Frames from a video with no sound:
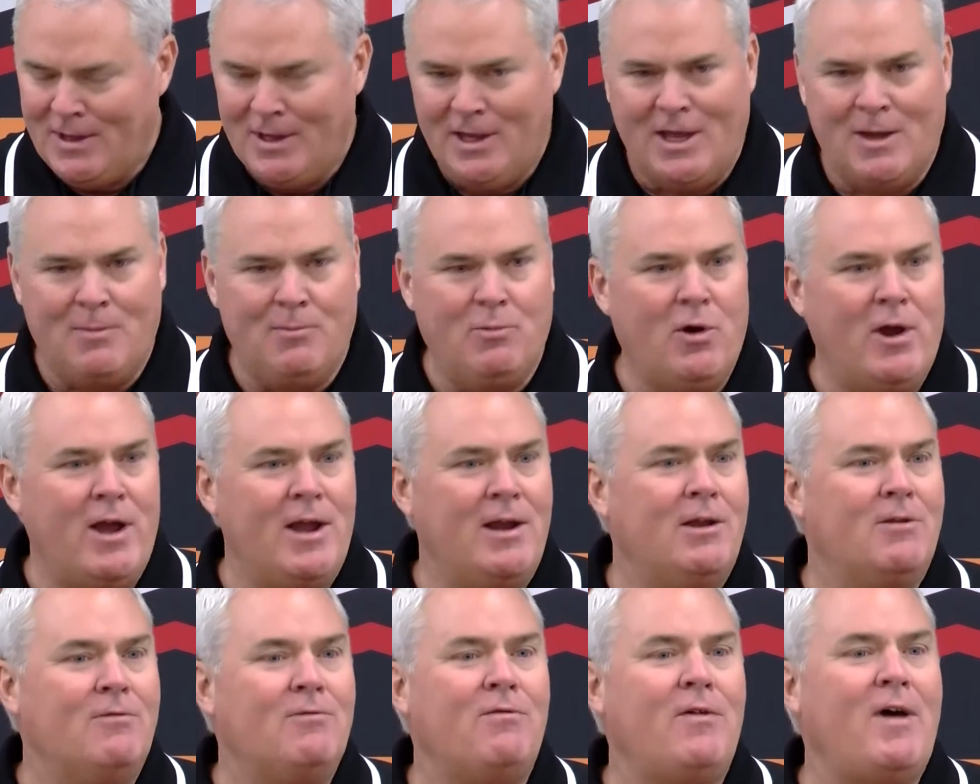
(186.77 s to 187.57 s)
And
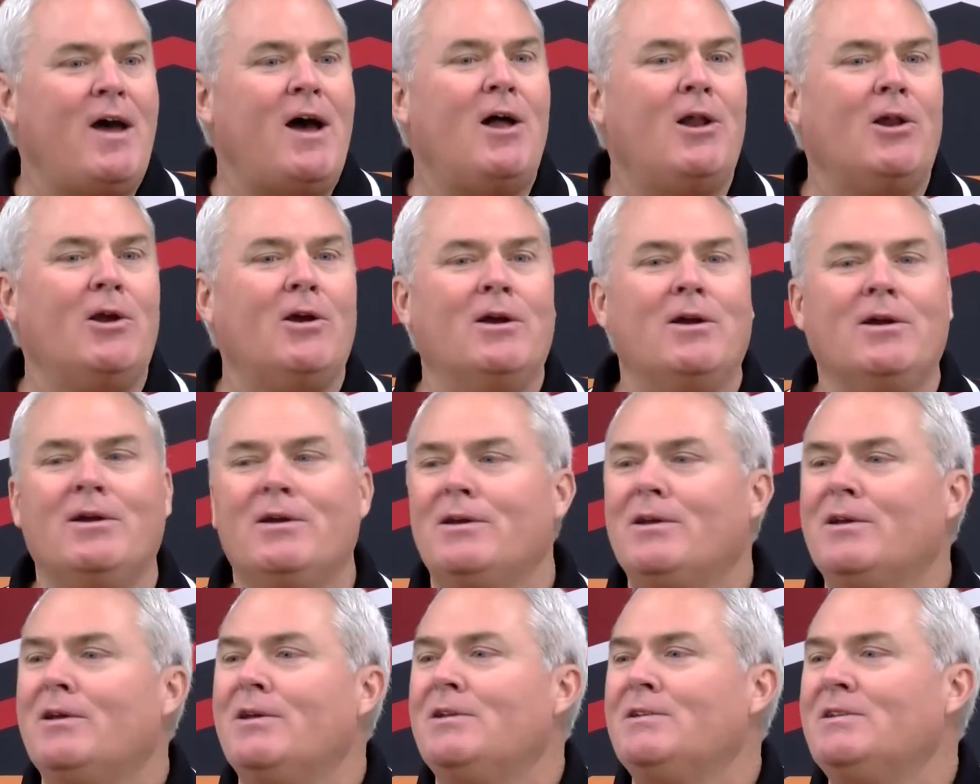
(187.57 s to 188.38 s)
Brandon Fowler,
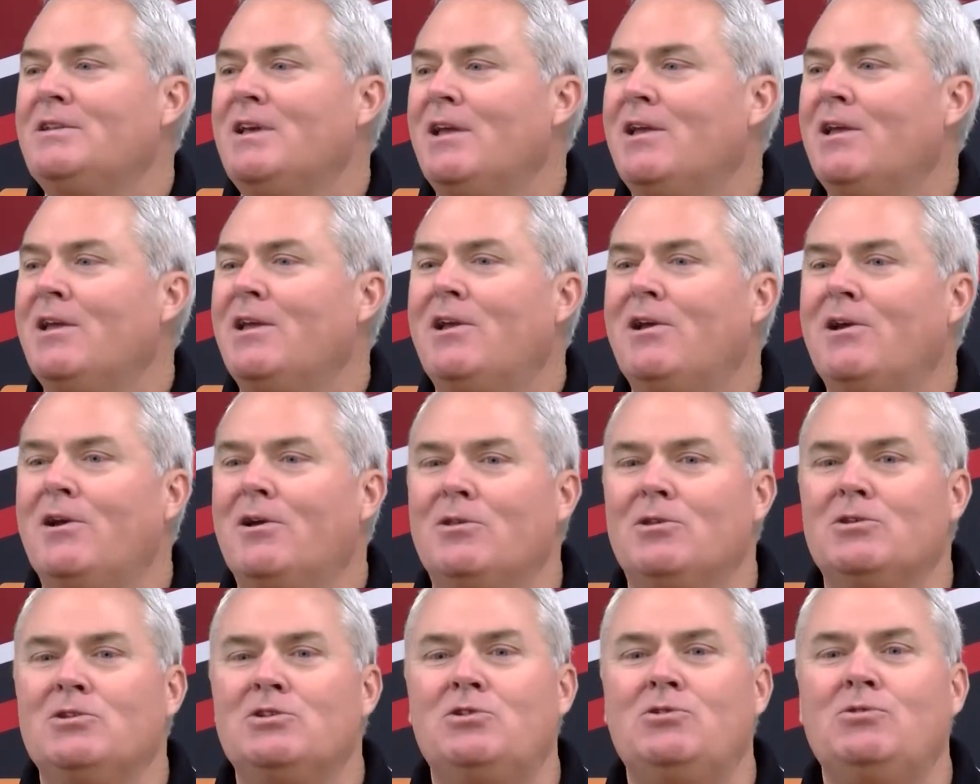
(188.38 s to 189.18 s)
taking care
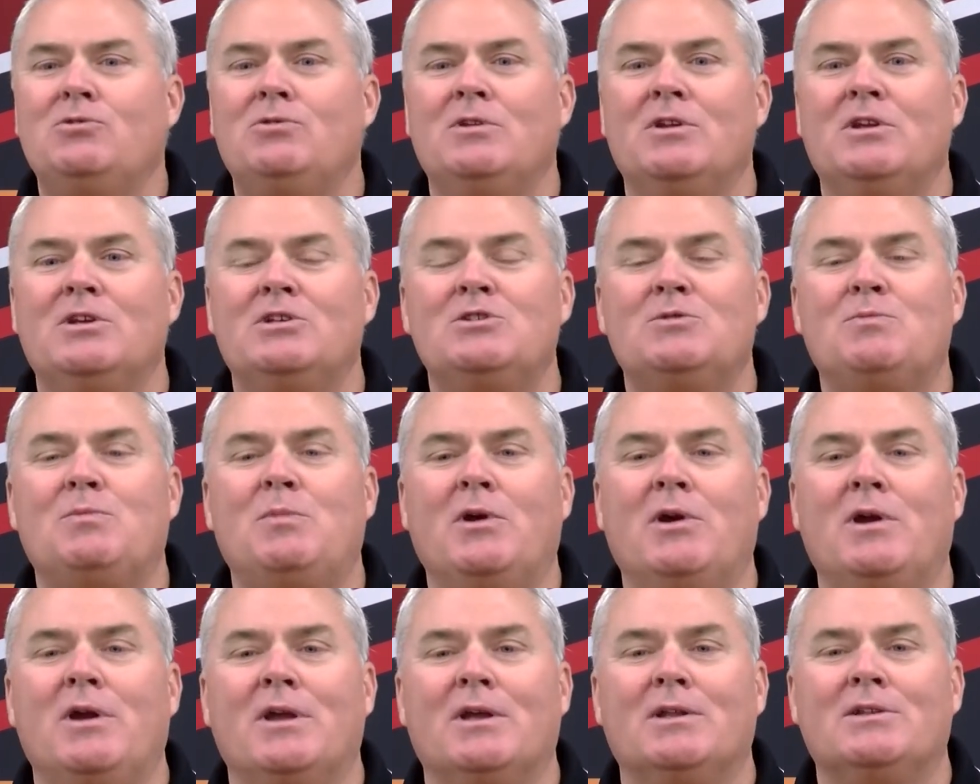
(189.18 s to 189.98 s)
of the student
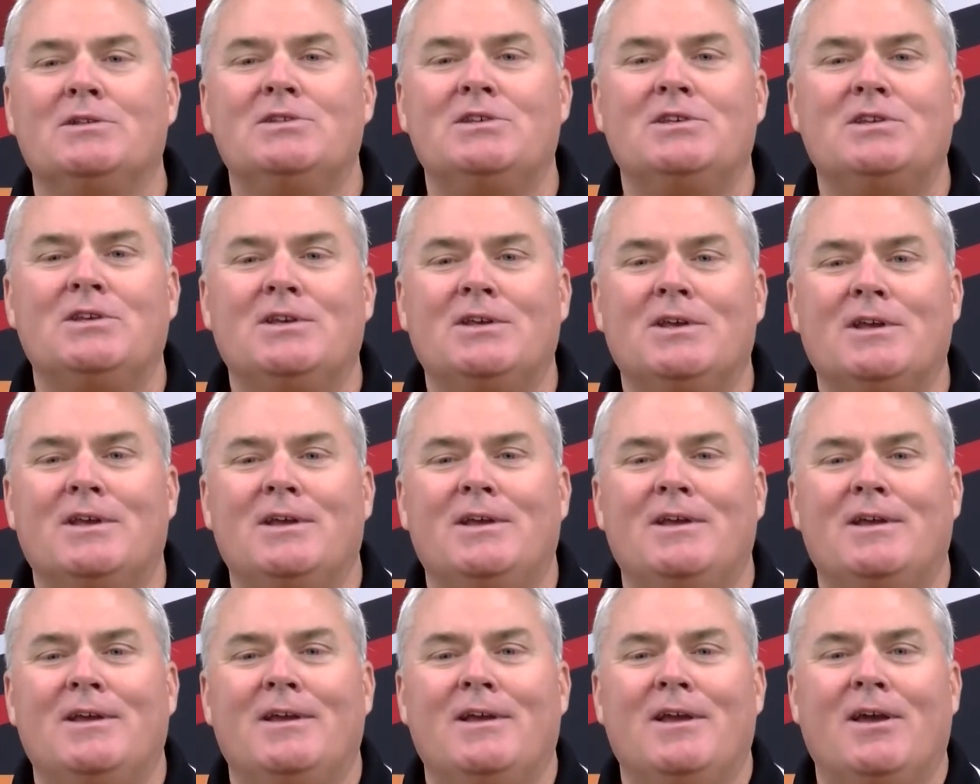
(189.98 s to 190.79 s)
experience
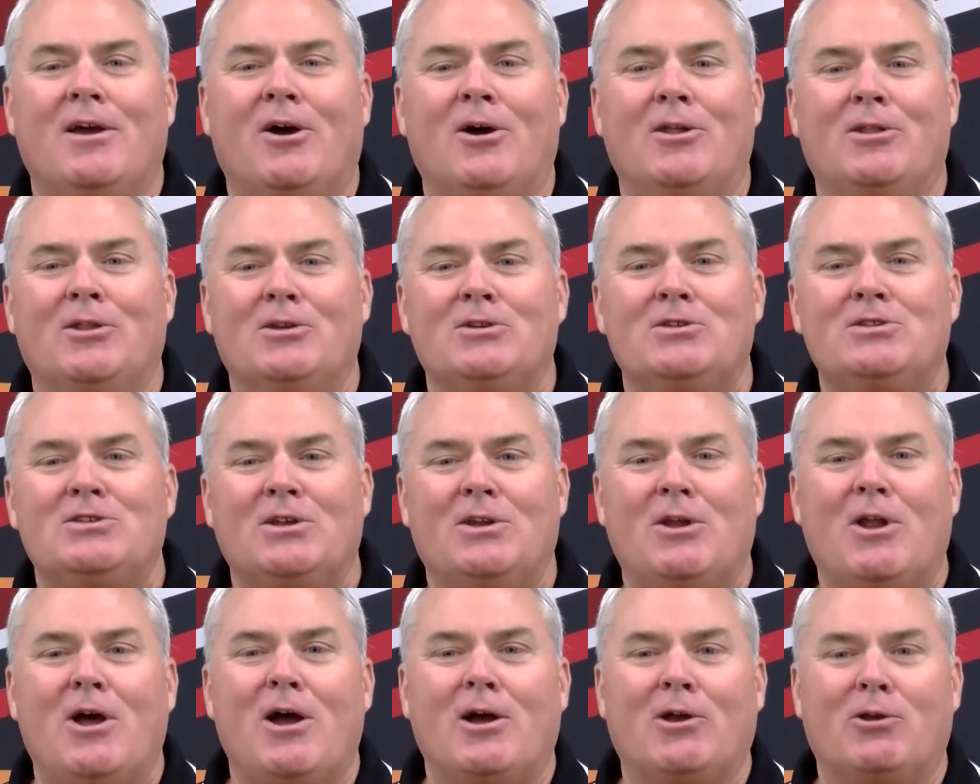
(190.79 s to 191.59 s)
on this
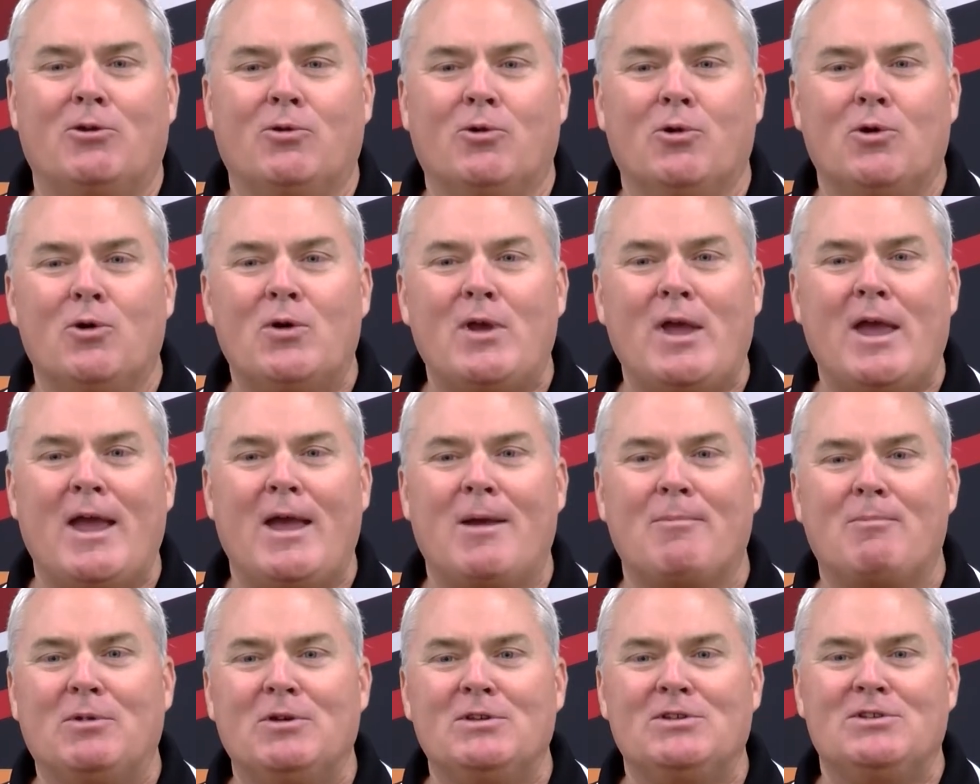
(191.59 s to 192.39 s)
inaugural
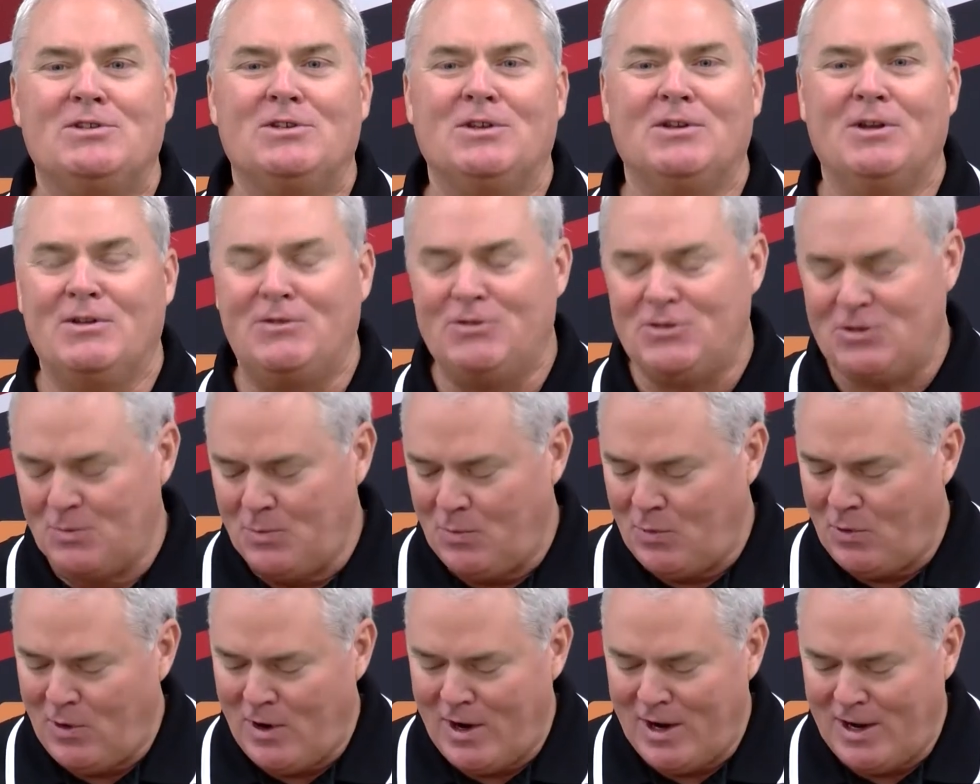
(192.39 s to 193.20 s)
campus and
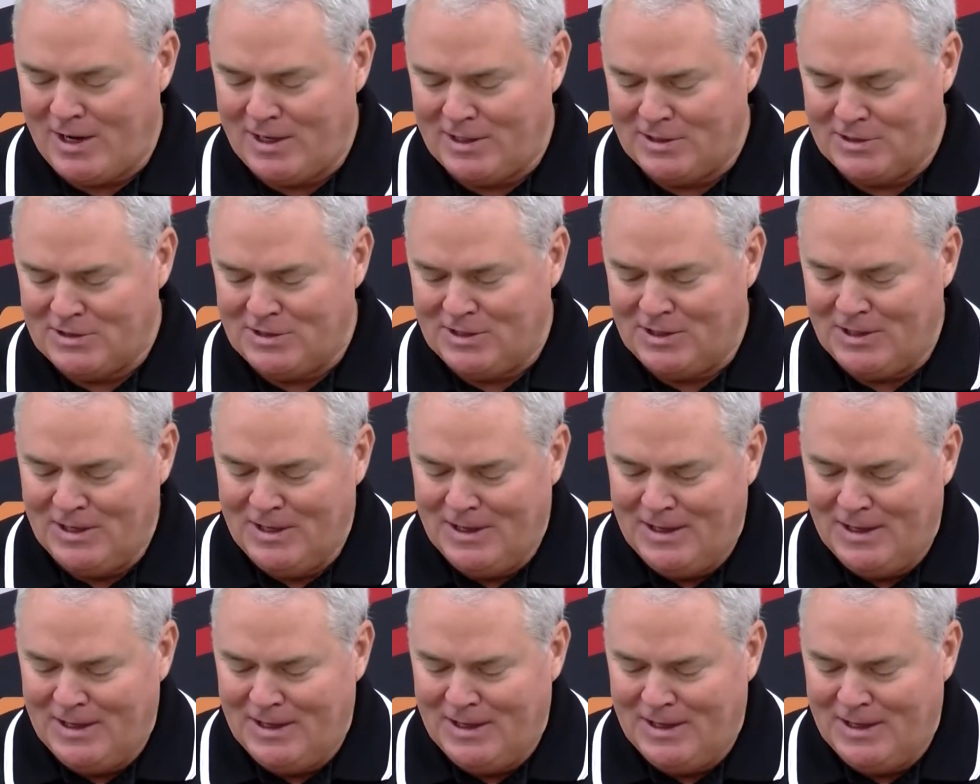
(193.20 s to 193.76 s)
surprise.